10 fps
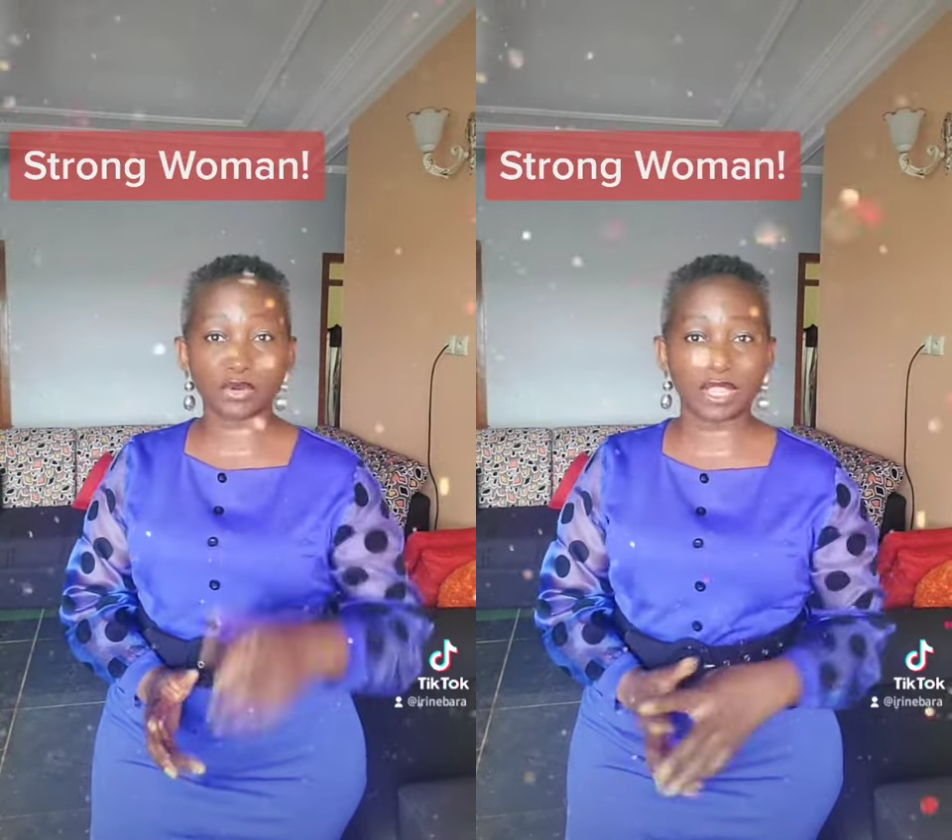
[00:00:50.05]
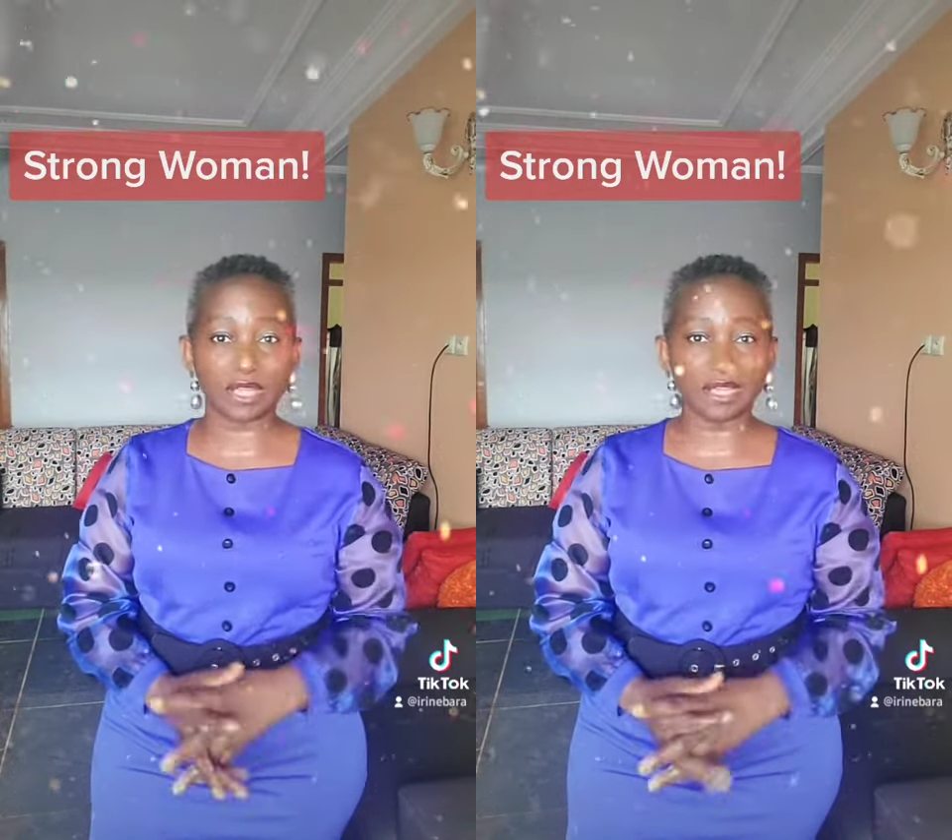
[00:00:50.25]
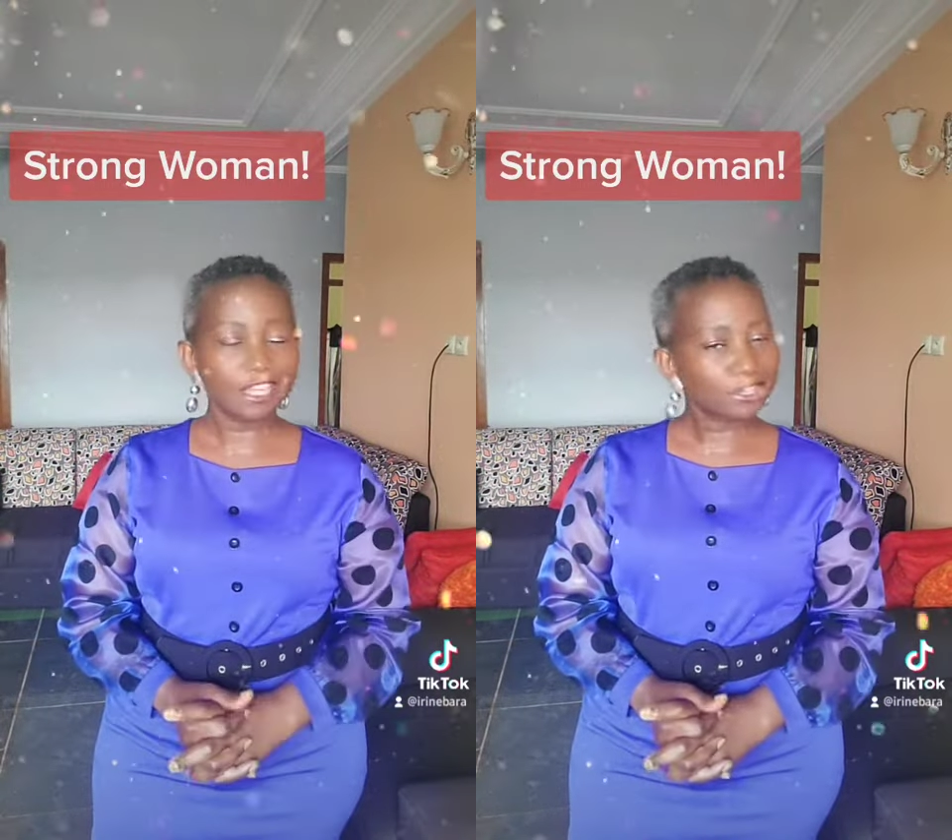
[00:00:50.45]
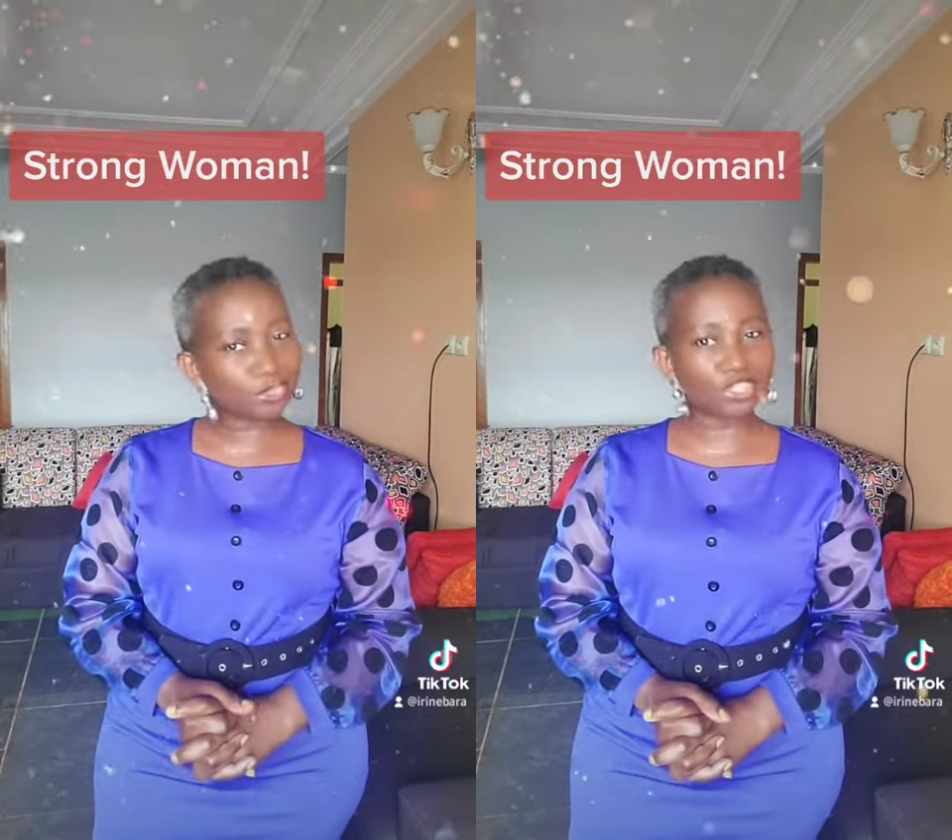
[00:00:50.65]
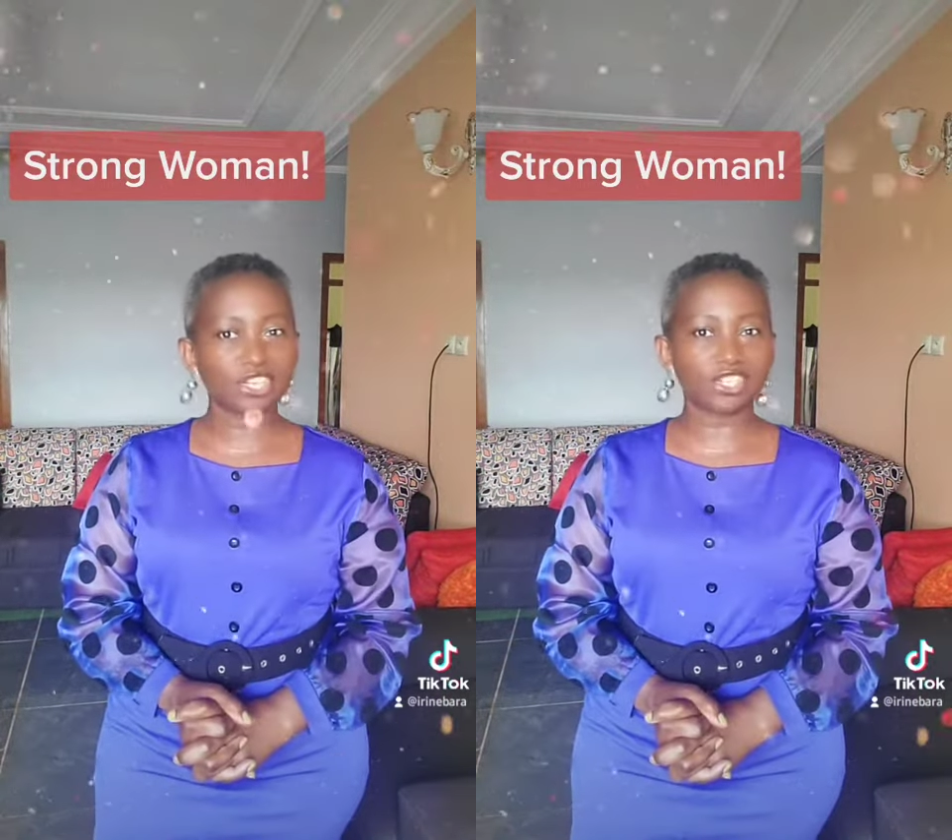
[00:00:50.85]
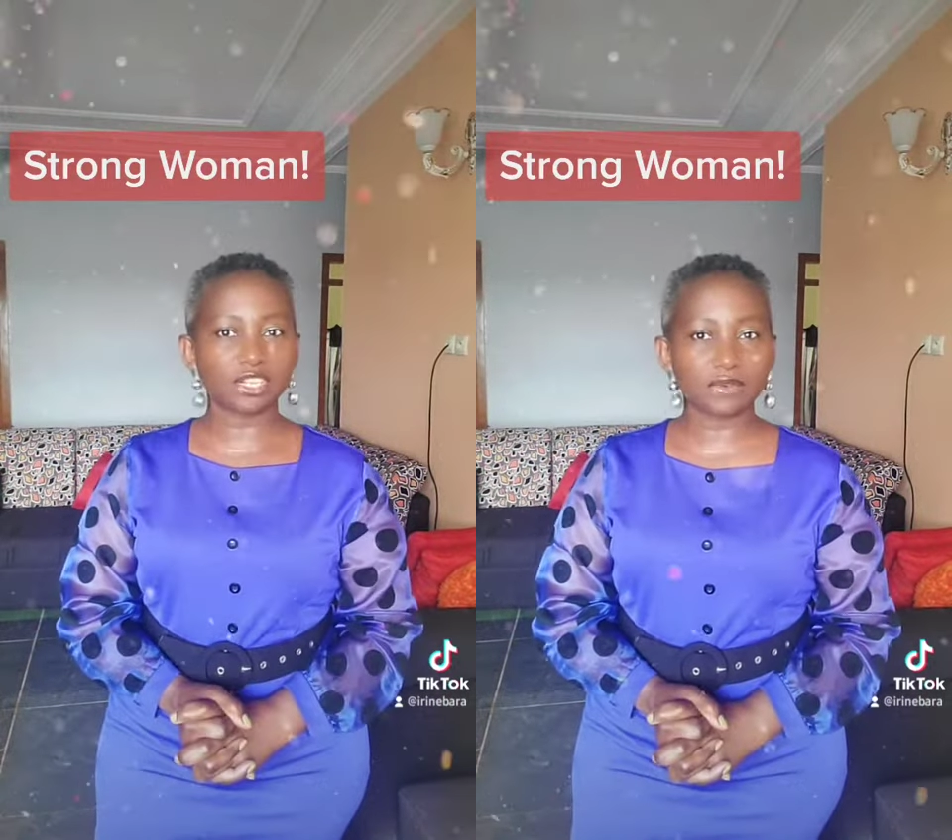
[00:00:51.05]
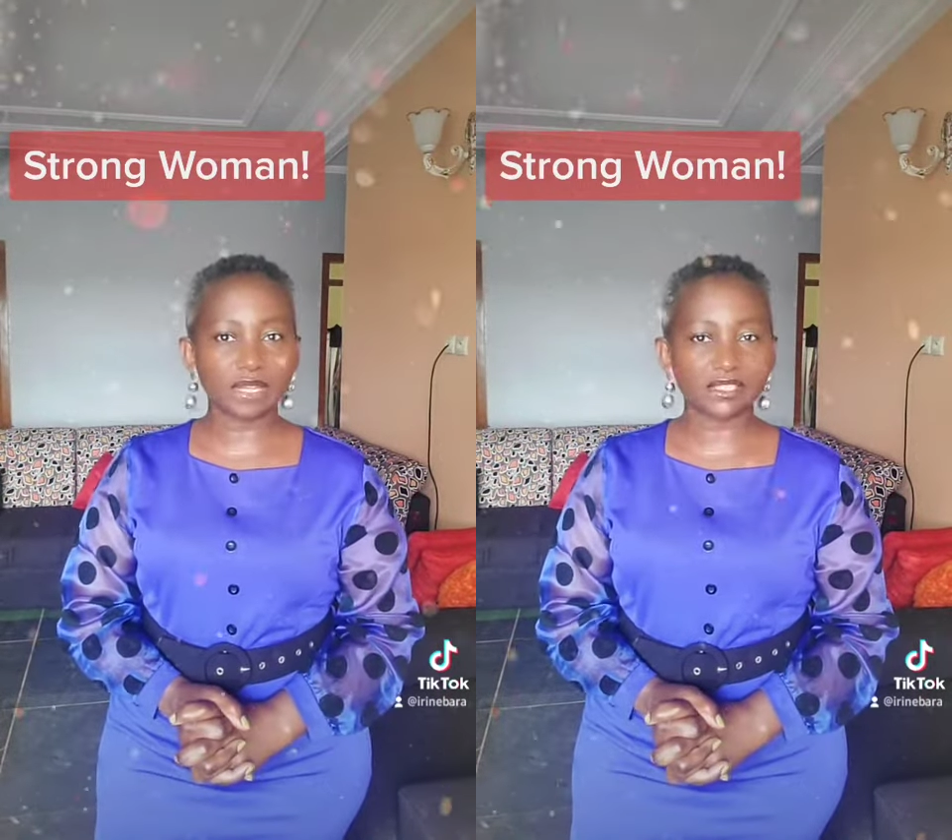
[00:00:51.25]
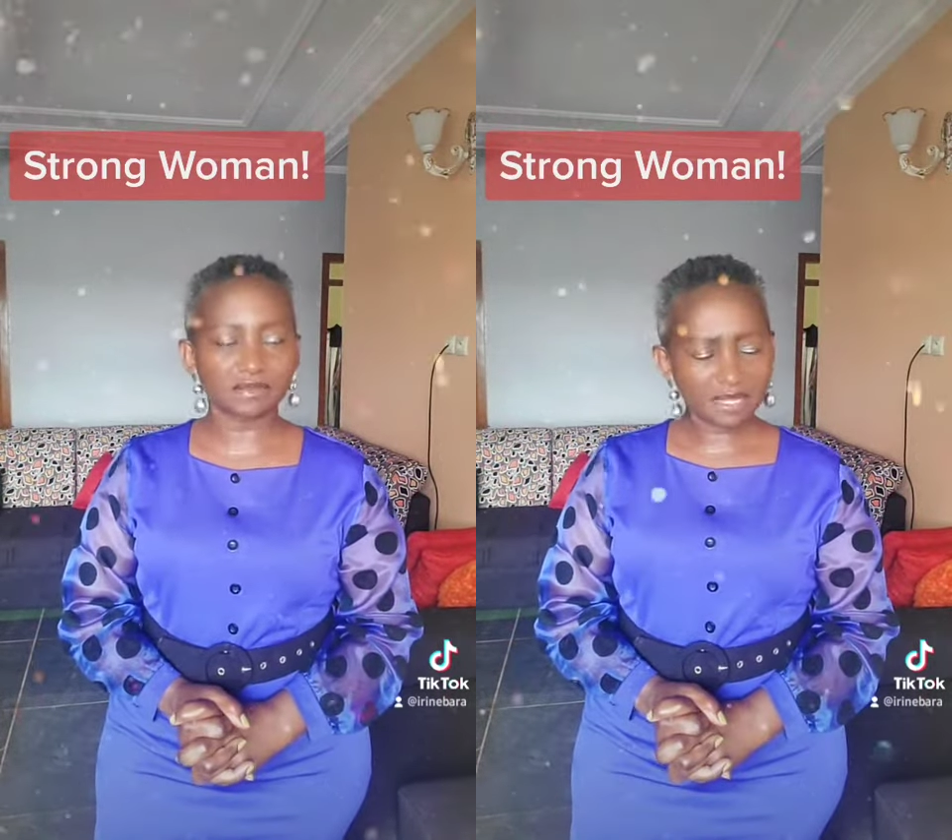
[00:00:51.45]
prayer to change your
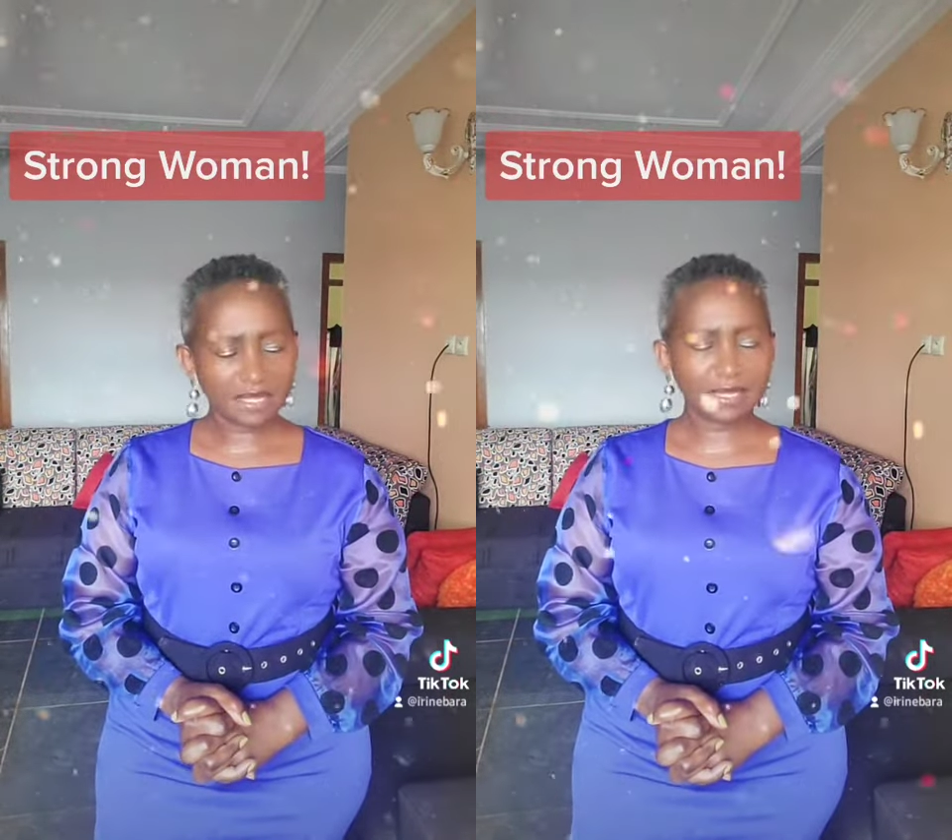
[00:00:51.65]
narrative.